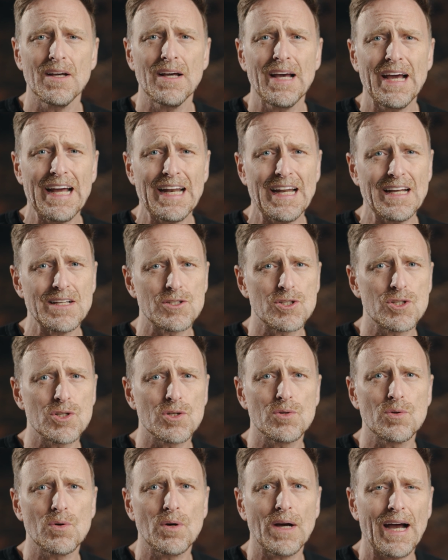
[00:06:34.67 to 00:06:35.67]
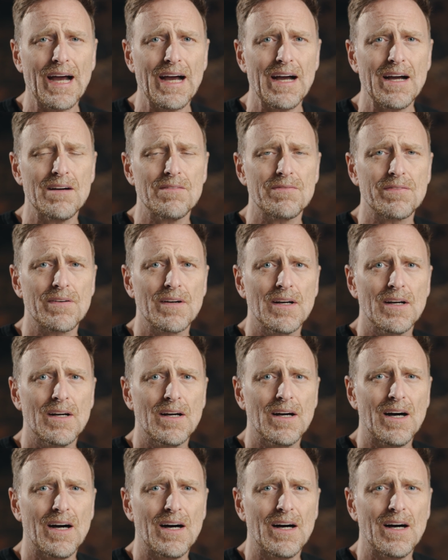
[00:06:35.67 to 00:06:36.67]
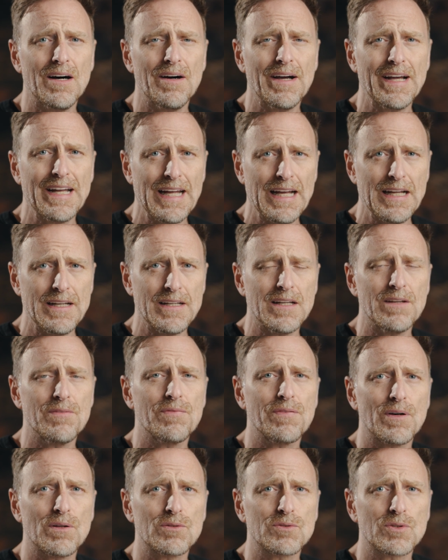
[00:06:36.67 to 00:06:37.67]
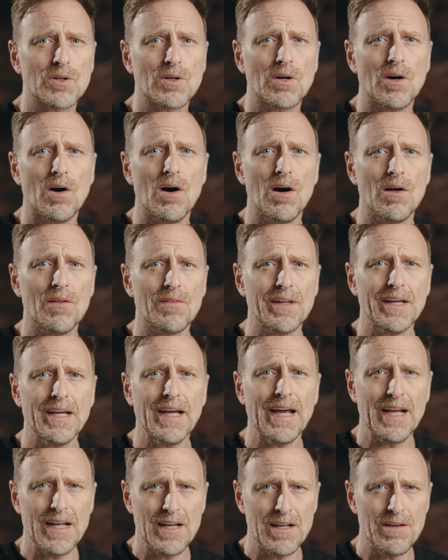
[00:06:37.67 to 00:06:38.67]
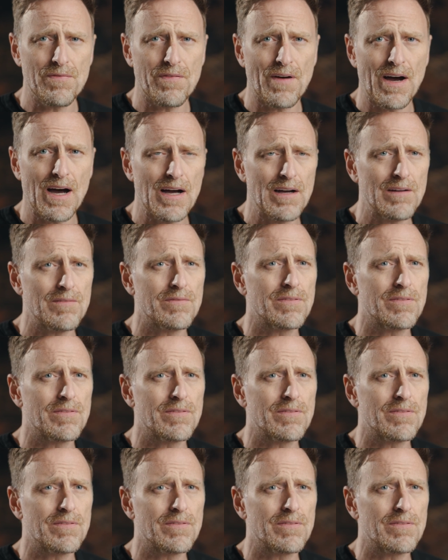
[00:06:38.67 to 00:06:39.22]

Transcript: And I do have an ND filter on the 85